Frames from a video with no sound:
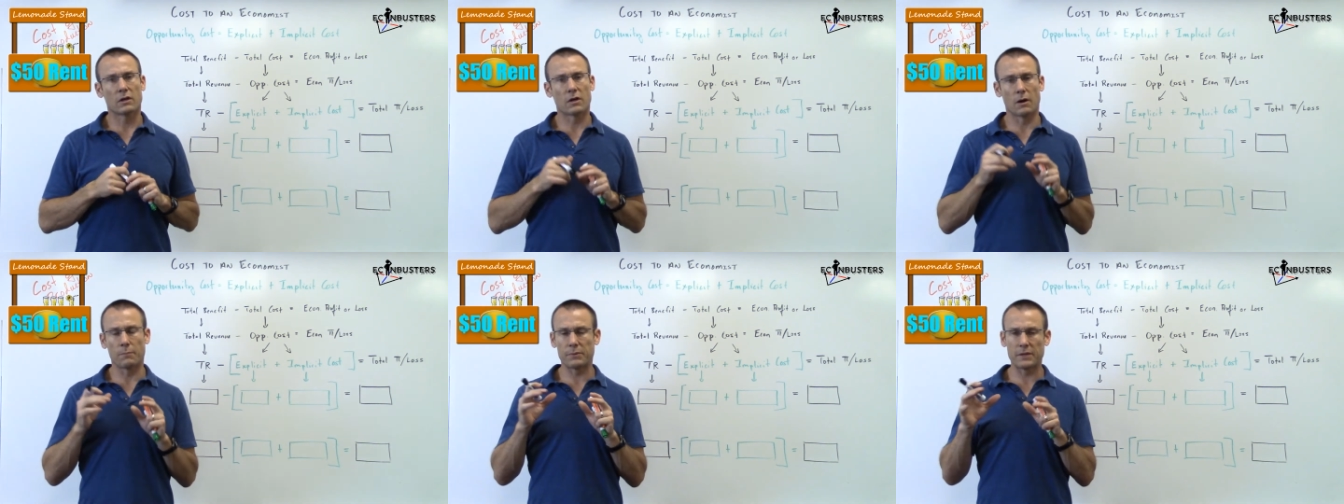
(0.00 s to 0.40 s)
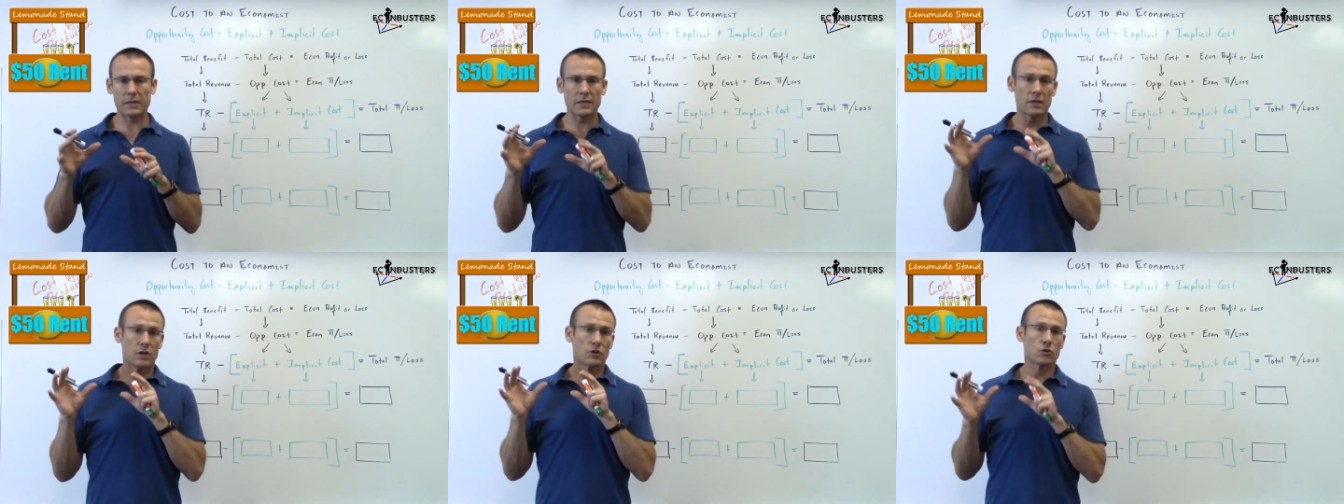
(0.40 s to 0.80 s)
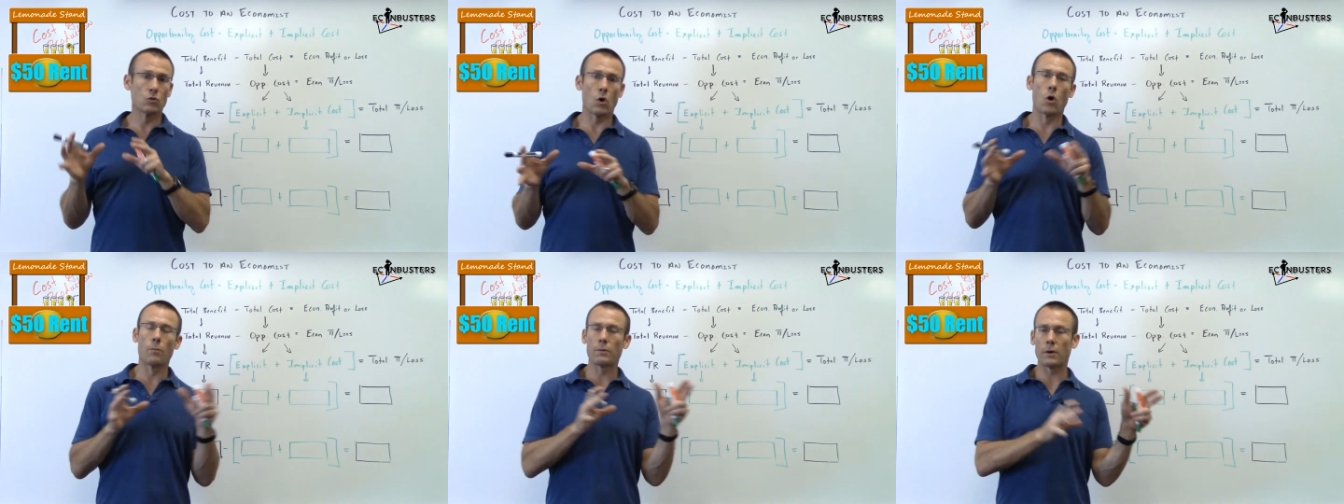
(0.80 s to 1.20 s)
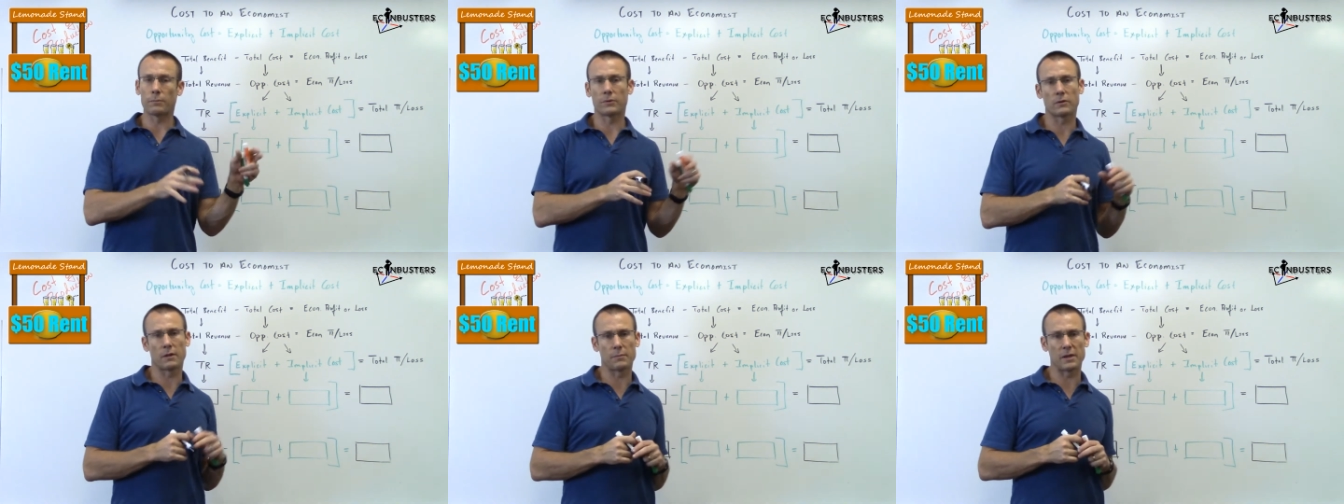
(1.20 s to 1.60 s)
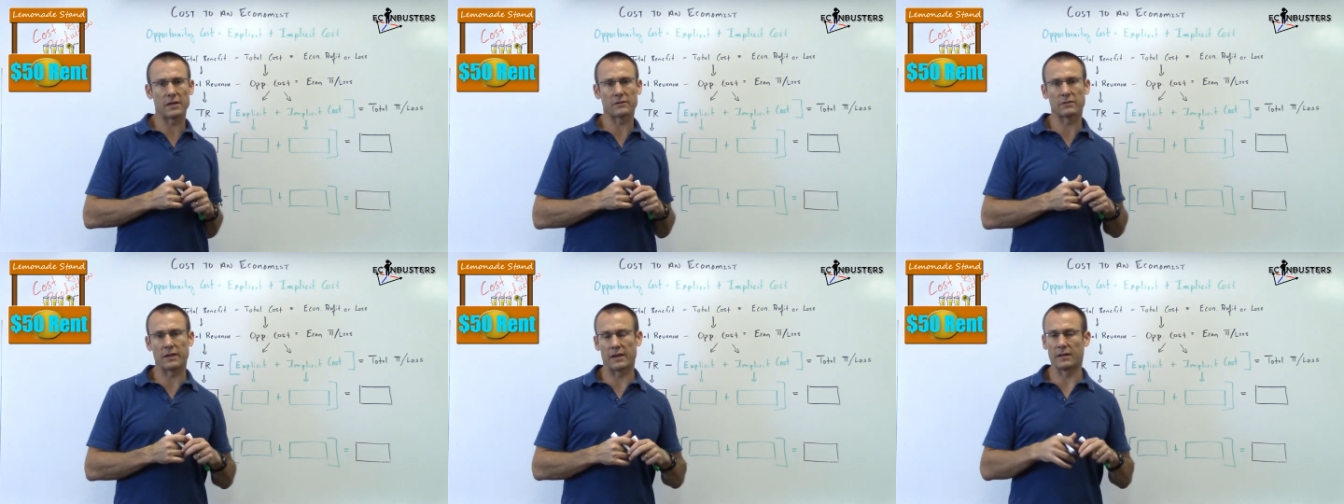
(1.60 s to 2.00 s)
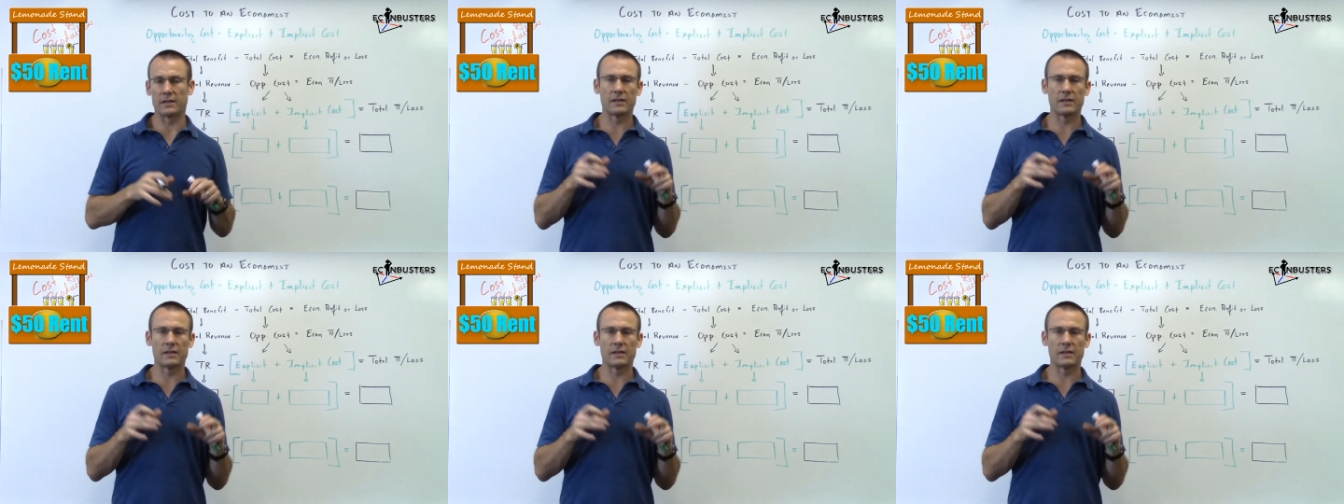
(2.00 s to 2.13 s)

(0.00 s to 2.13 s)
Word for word: company to open up your lemonade stand.